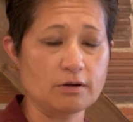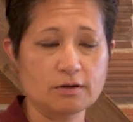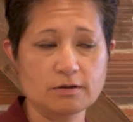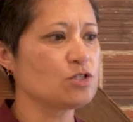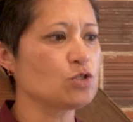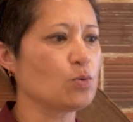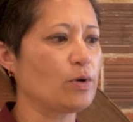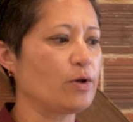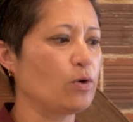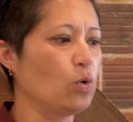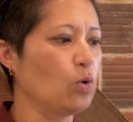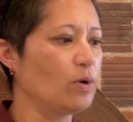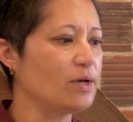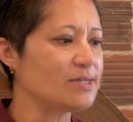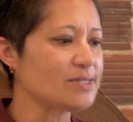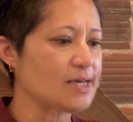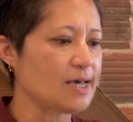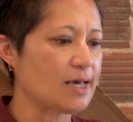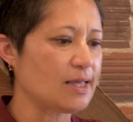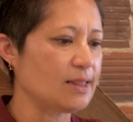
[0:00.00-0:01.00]
So I
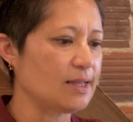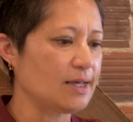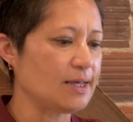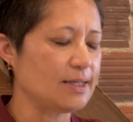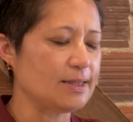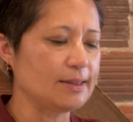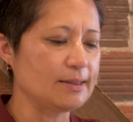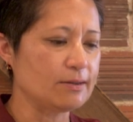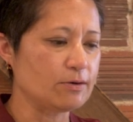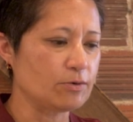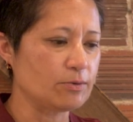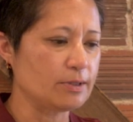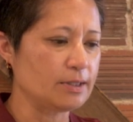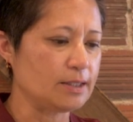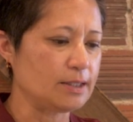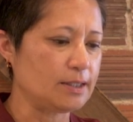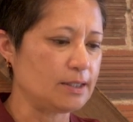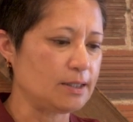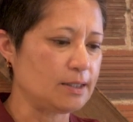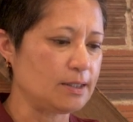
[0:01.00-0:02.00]
always had like
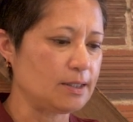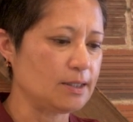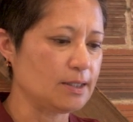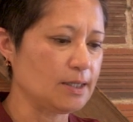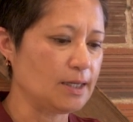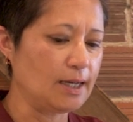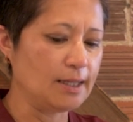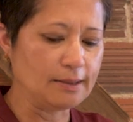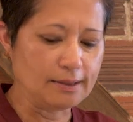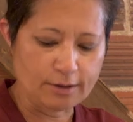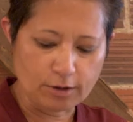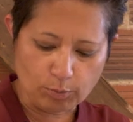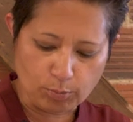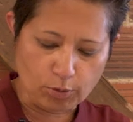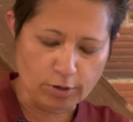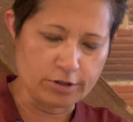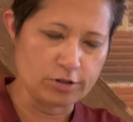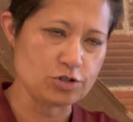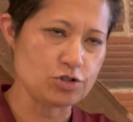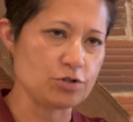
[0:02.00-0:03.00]
literally a little
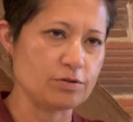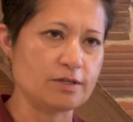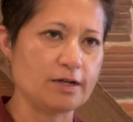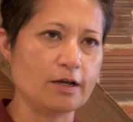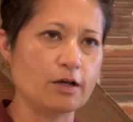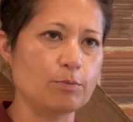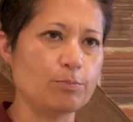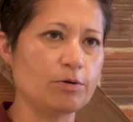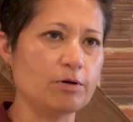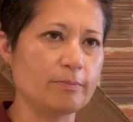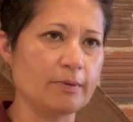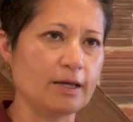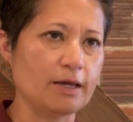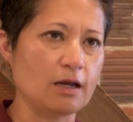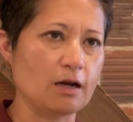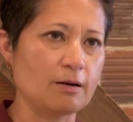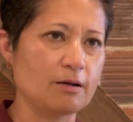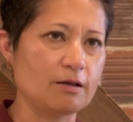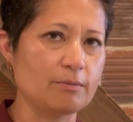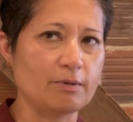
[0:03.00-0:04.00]
point and shoot that I could put
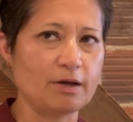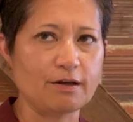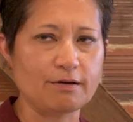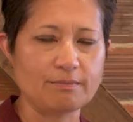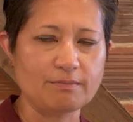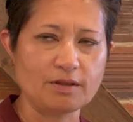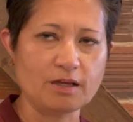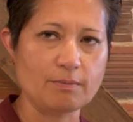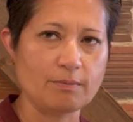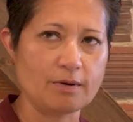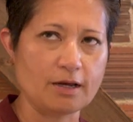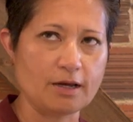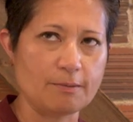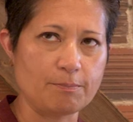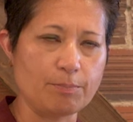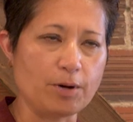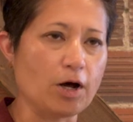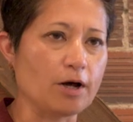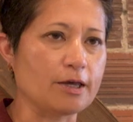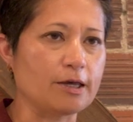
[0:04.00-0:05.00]
in my
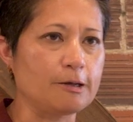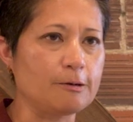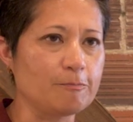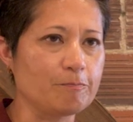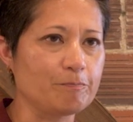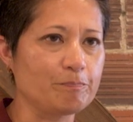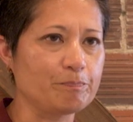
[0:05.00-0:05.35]
pocket.